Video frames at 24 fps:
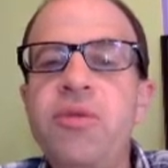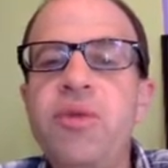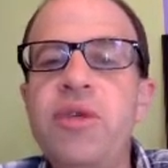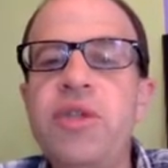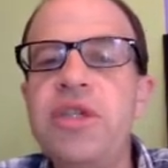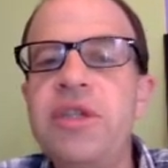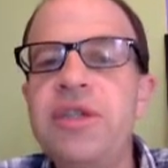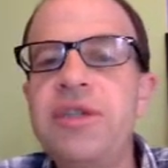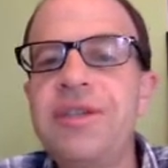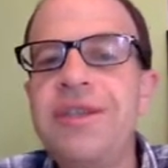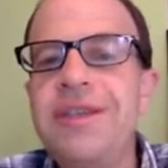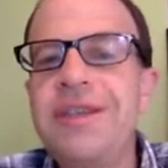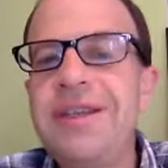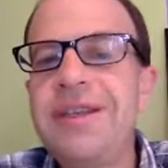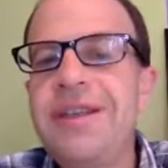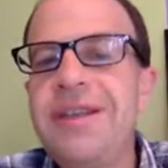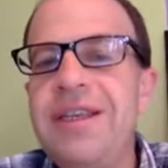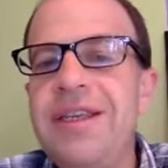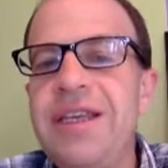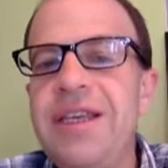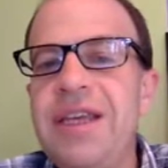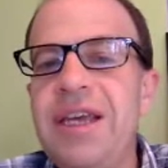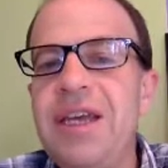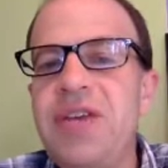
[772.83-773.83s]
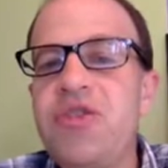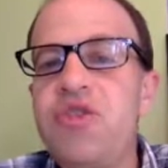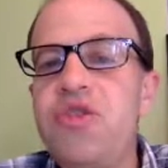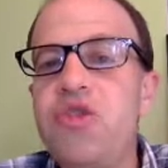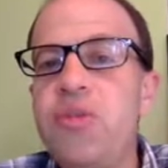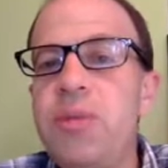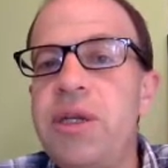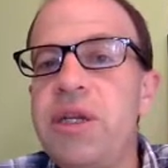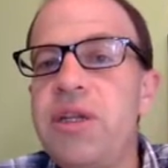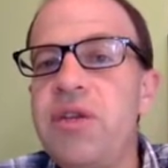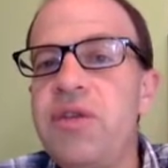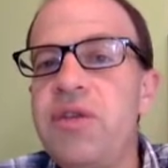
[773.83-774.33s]
which is in the
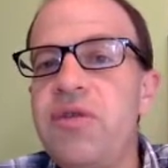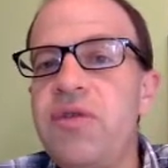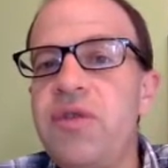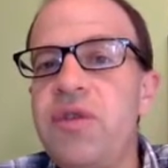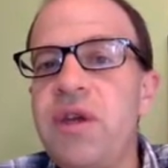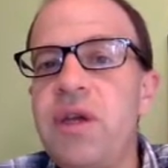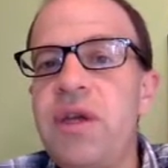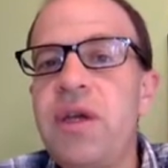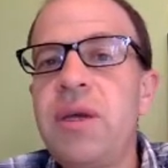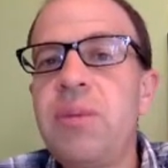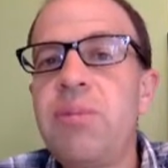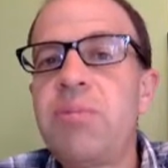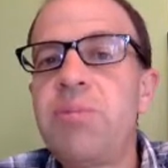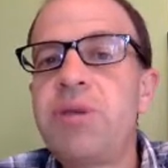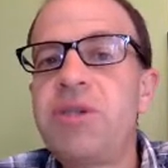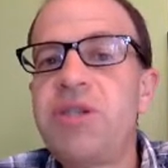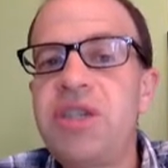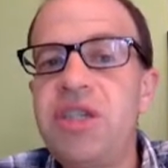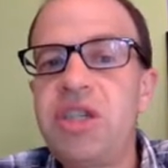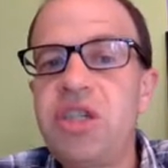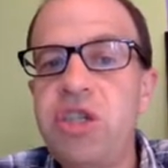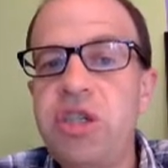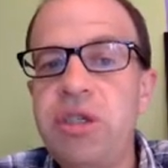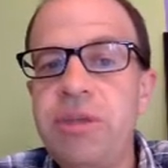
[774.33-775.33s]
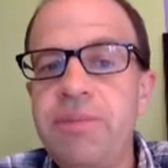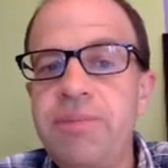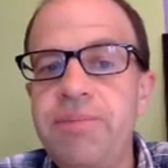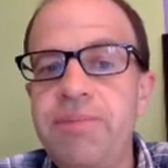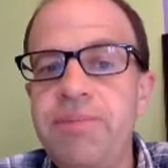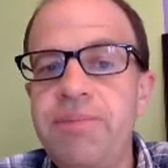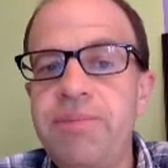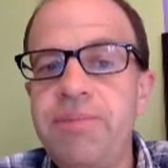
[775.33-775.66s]
attributive position.